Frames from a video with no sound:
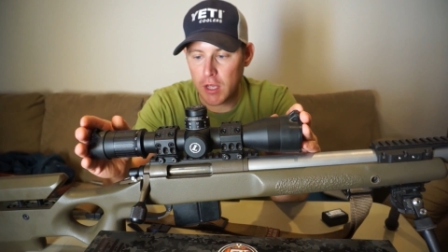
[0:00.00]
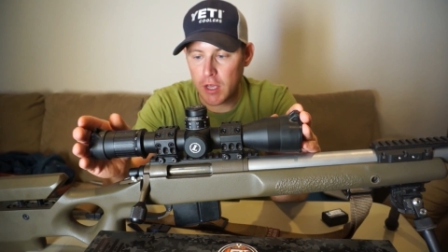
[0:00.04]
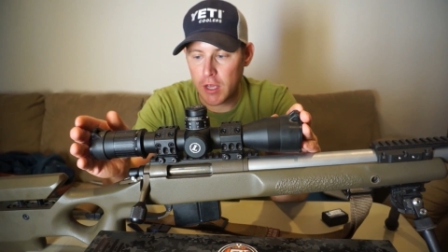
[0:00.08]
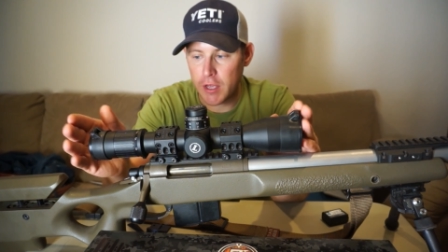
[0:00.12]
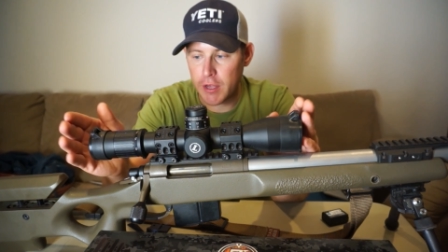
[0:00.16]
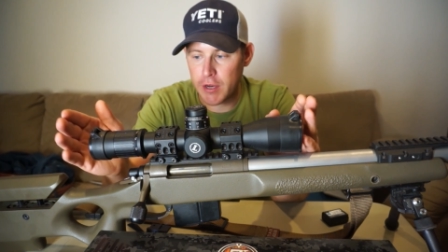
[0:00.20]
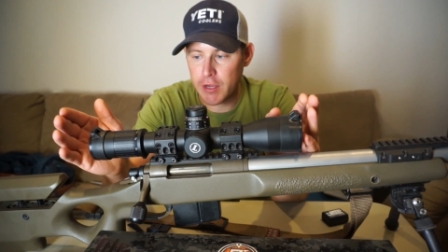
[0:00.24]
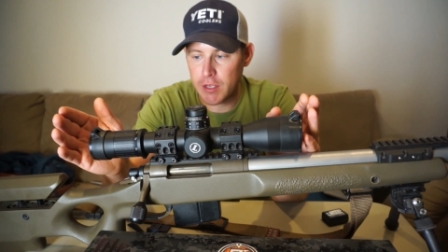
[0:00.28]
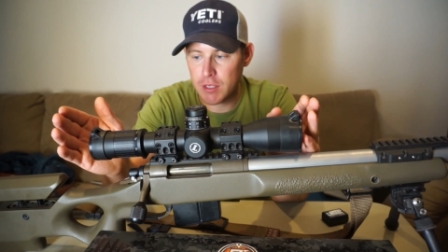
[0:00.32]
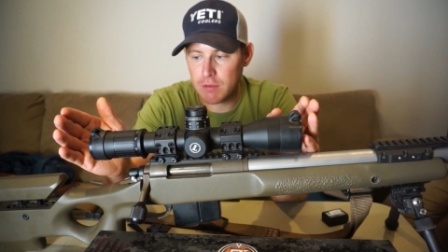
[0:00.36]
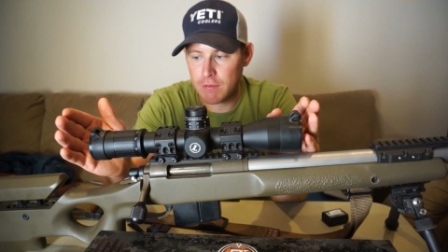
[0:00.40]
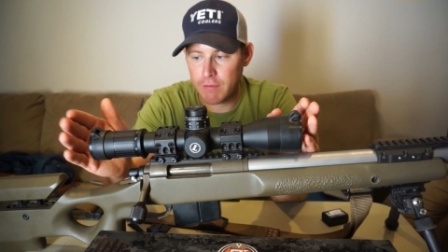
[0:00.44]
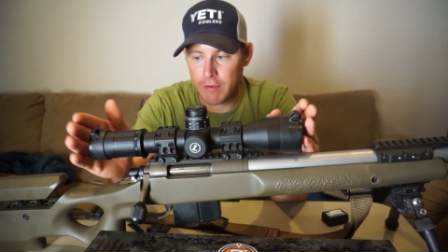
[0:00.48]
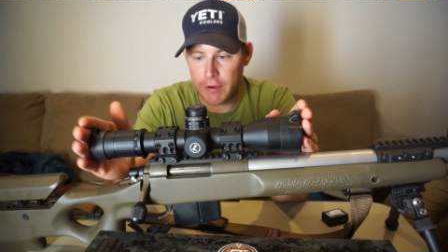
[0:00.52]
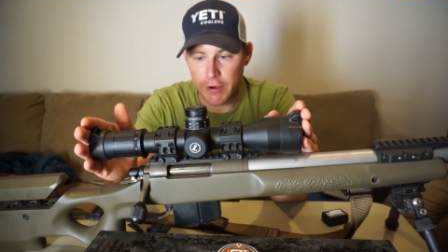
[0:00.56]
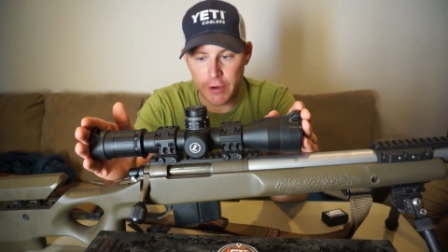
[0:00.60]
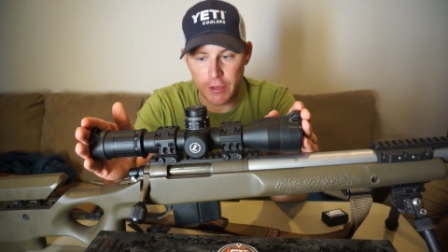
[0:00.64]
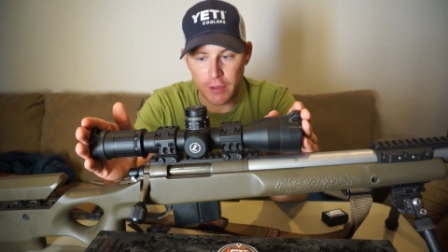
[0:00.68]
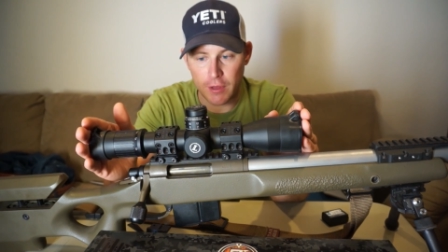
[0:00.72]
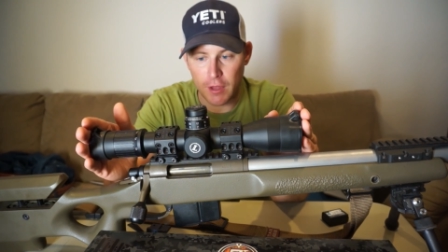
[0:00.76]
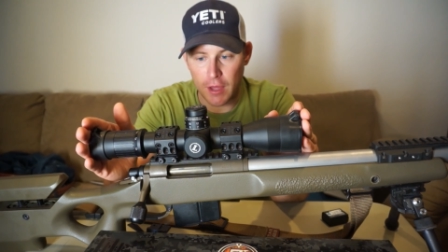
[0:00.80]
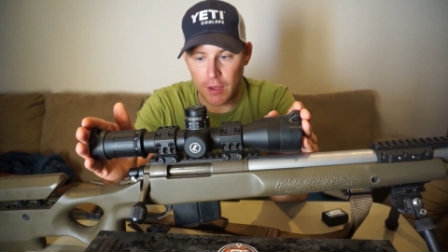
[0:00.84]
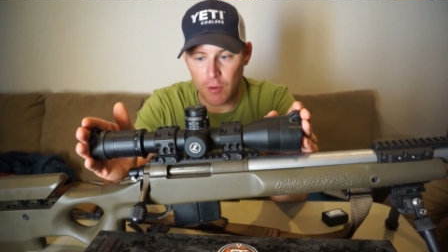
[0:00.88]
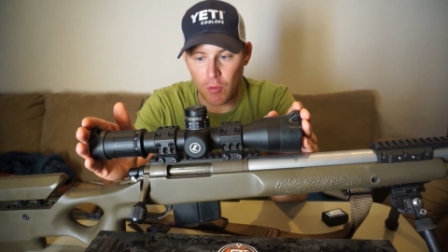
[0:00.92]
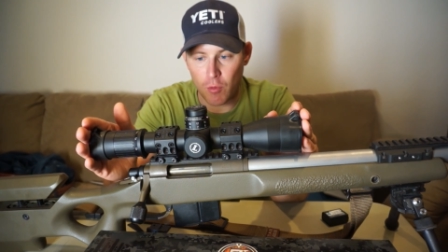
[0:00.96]
It is very
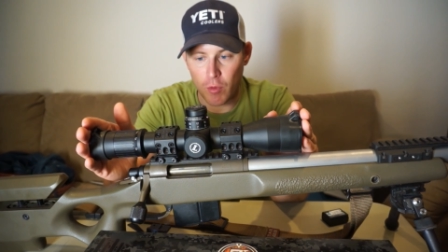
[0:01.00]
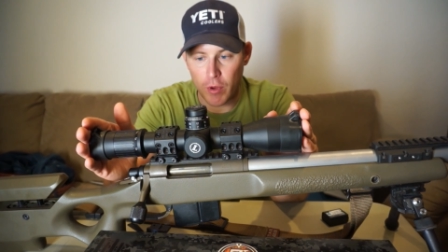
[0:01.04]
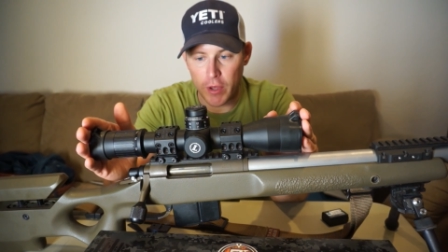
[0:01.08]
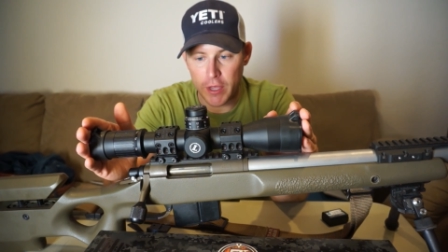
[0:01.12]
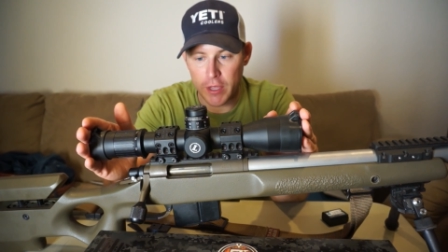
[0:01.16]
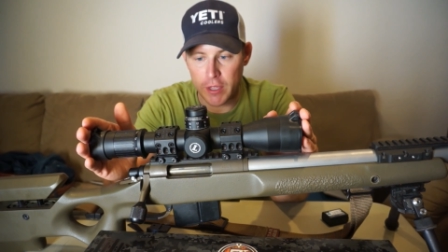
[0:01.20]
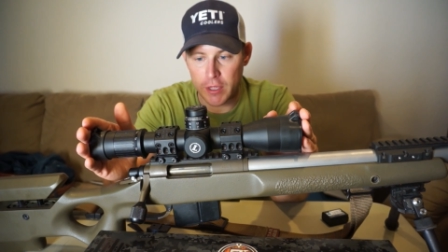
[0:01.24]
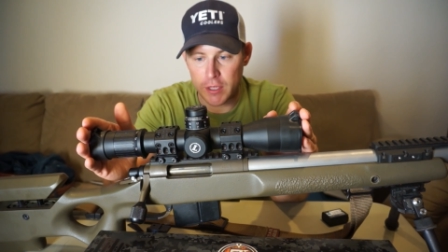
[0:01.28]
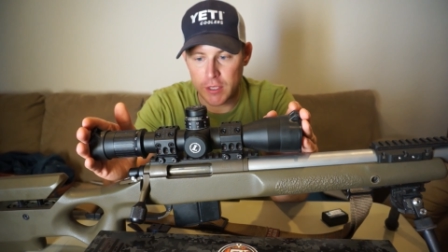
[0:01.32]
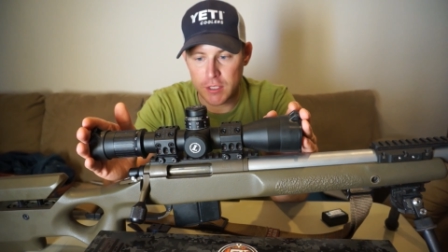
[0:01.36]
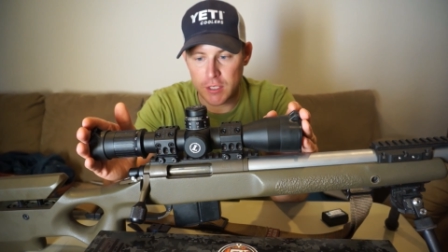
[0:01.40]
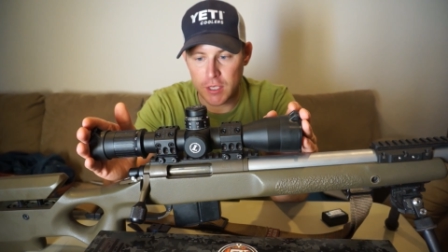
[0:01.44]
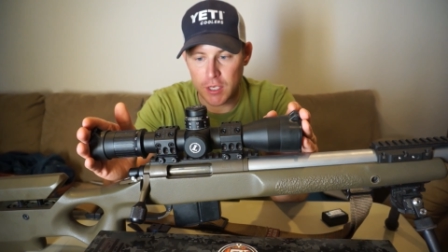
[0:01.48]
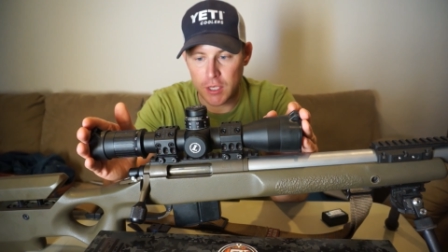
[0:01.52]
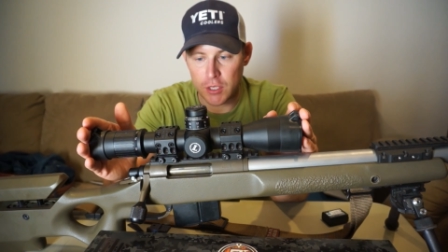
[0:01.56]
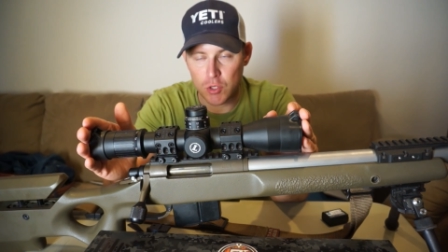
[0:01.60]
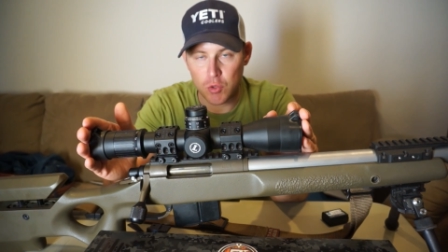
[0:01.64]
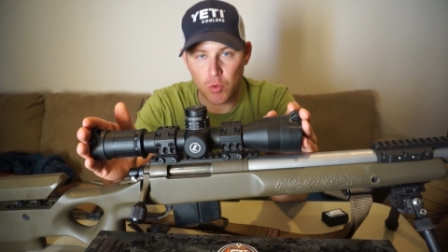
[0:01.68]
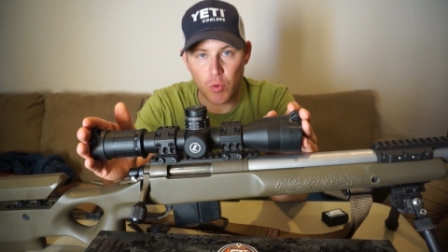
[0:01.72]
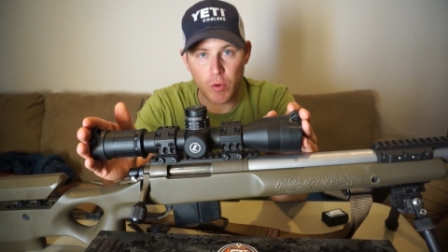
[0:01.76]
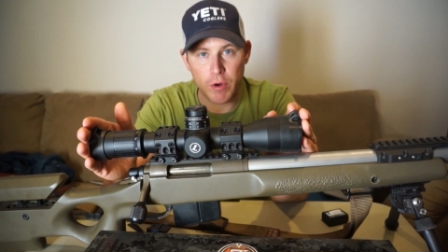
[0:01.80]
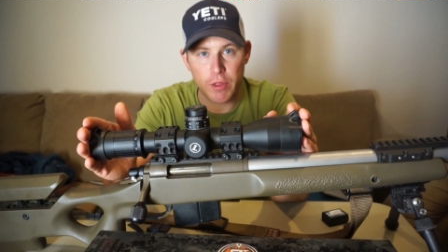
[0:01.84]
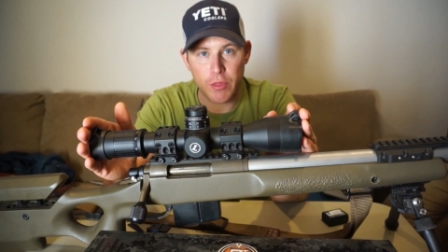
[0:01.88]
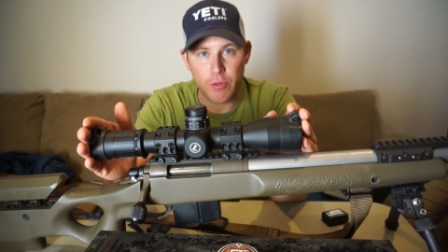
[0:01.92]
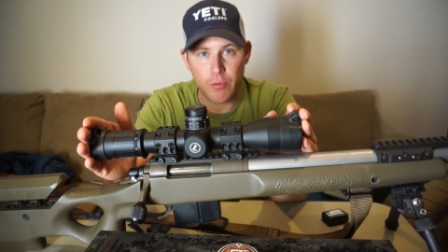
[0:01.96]
lightweight. It's
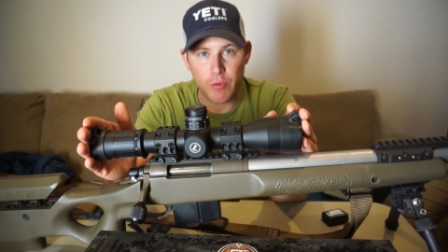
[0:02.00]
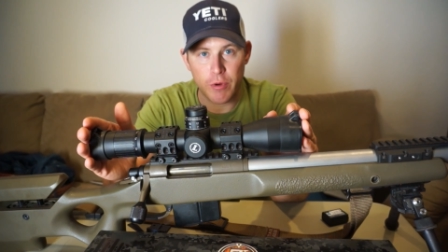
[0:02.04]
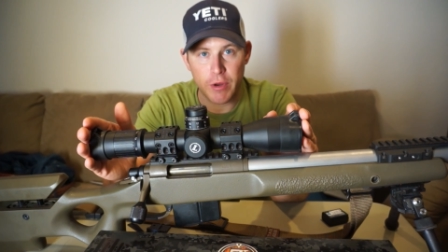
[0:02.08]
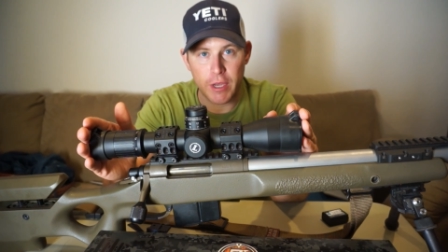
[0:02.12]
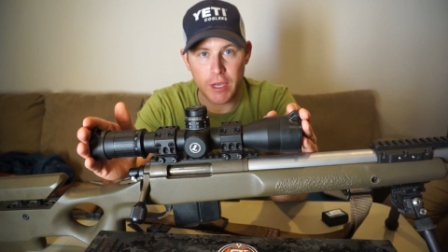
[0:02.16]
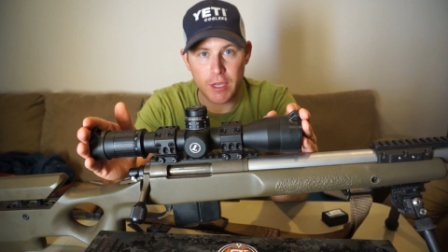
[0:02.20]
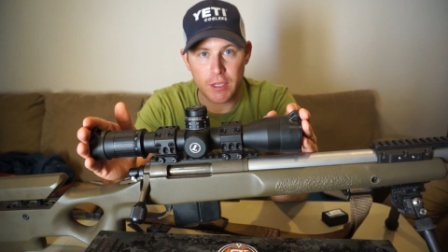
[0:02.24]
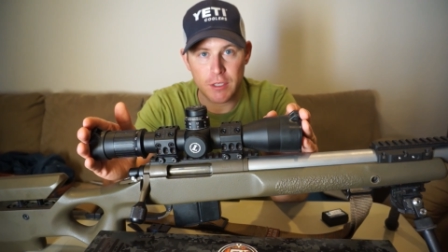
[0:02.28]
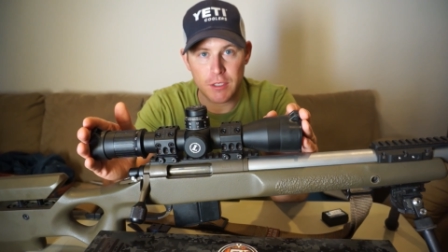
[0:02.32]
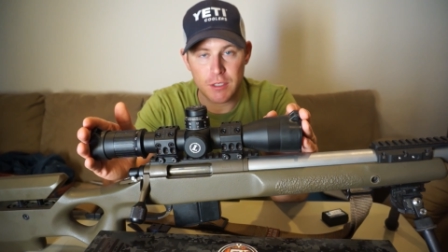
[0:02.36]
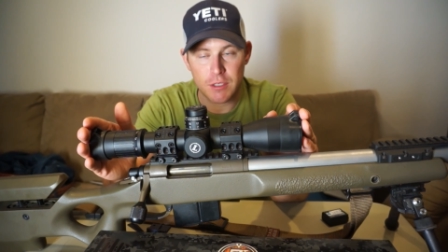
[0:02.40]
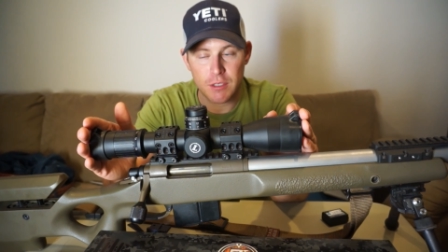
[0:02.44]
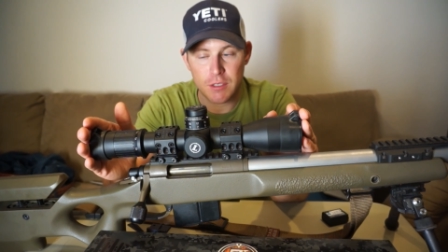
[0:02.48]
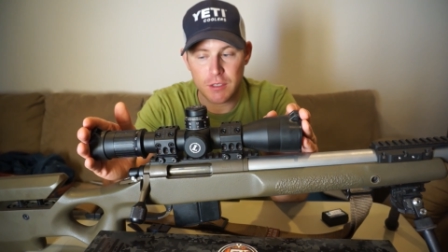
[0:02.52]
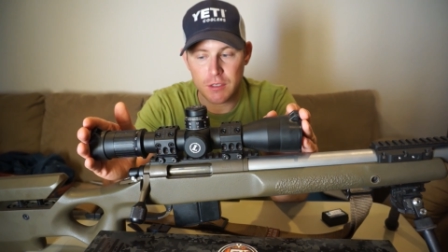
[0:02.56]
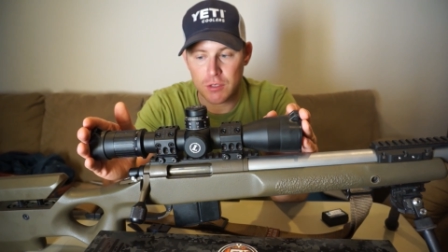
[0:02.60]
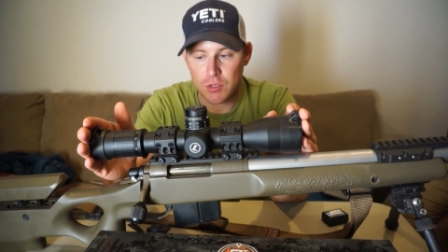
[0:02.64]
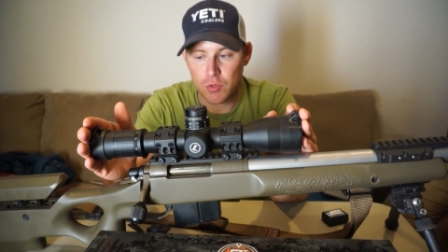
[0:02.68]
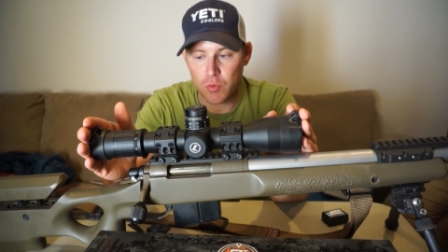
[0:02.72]
23 ounces,